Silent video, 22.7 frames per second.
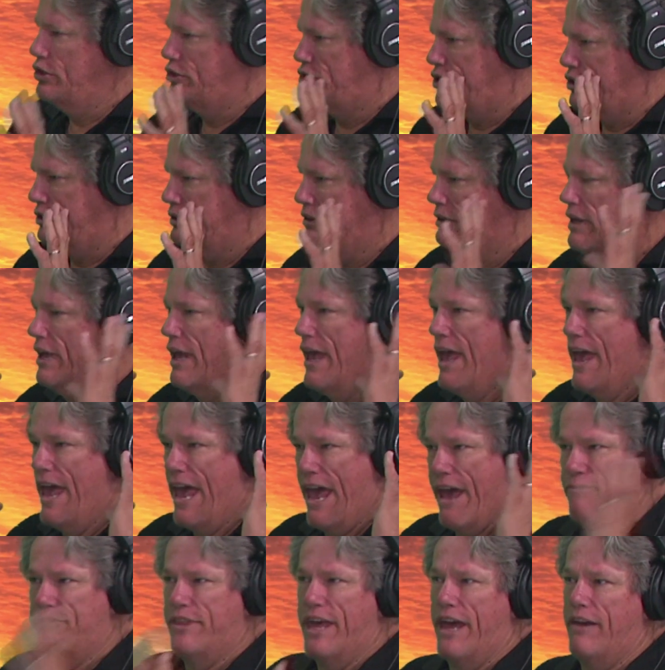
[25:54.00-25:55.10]
to
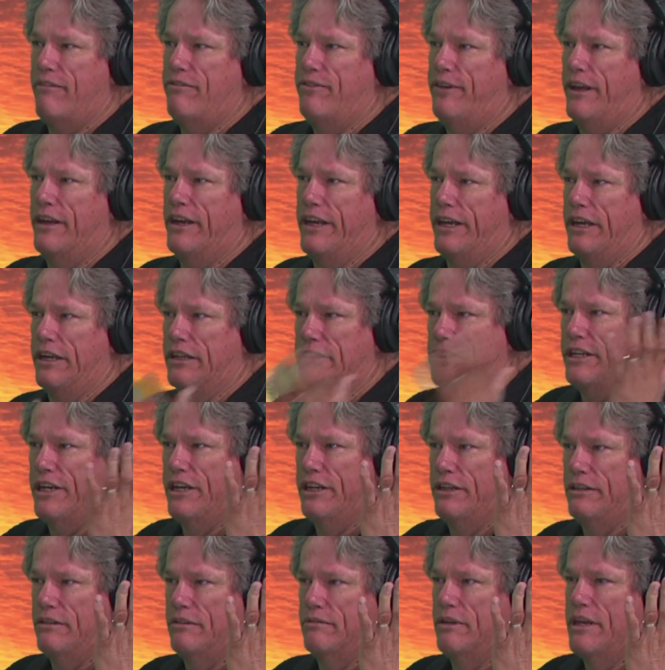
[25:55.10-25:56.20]
have that feeling. Did it,